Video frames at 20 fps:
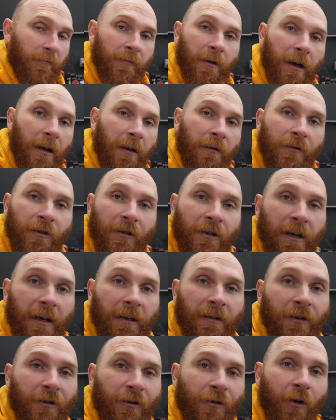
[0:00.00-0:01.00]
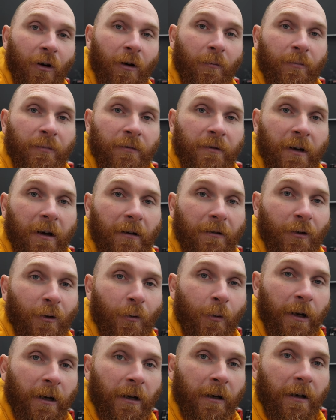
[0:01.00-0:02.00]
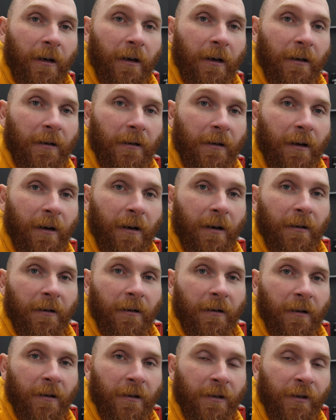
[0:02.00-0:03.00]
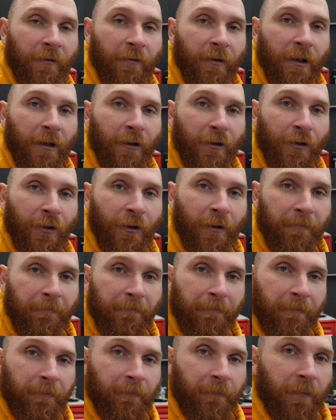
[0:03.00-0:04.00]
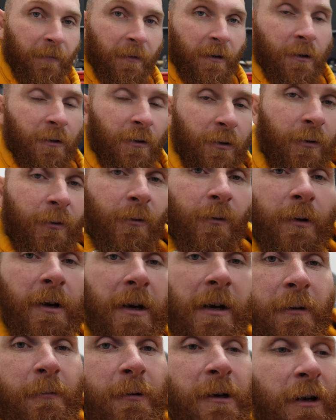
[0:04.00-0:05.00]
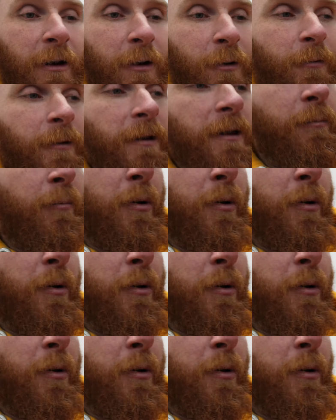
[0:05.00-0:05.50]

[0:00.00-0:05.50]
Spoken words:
yeah, just gets the job done quicker and a nicer finish. So here we go with the